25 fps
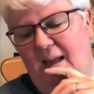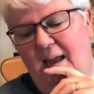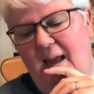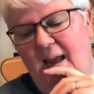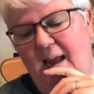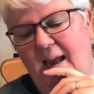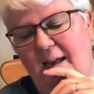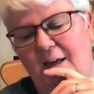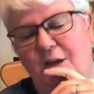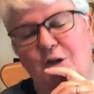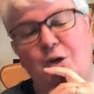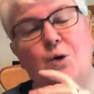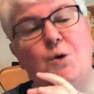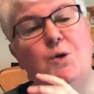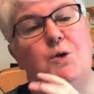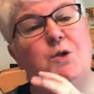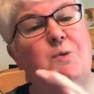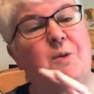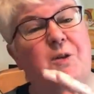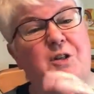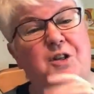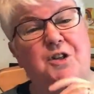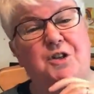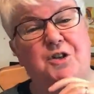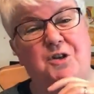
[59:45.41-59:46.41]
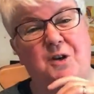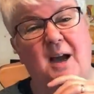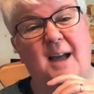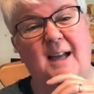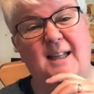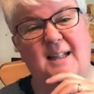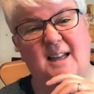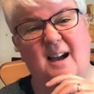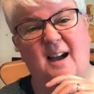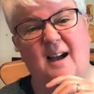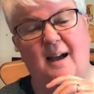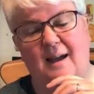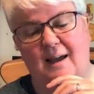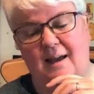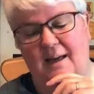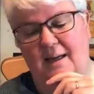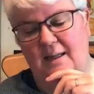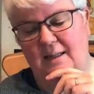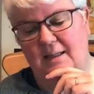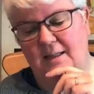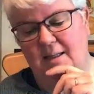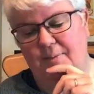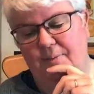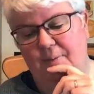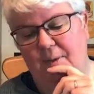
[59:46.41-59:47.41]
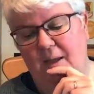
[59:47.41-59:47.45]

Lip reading: He knows what you're trying to hide.